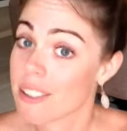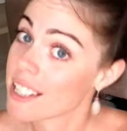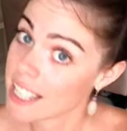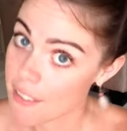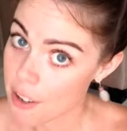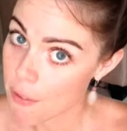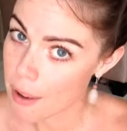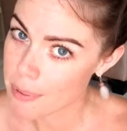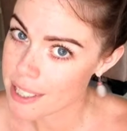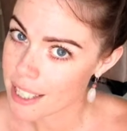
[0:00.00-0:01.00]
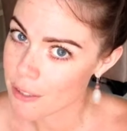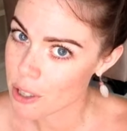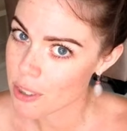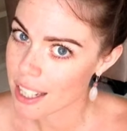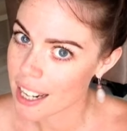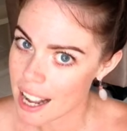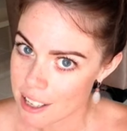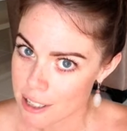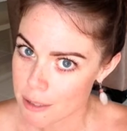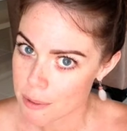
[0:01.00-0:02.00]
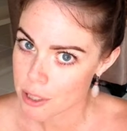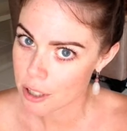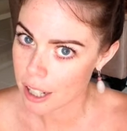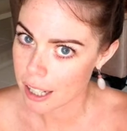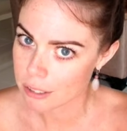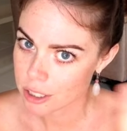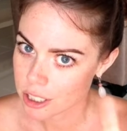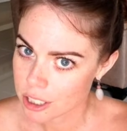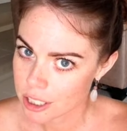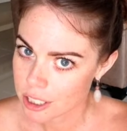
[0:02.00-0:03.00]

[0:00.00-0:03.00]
There are 75% of you that aren't subscribed.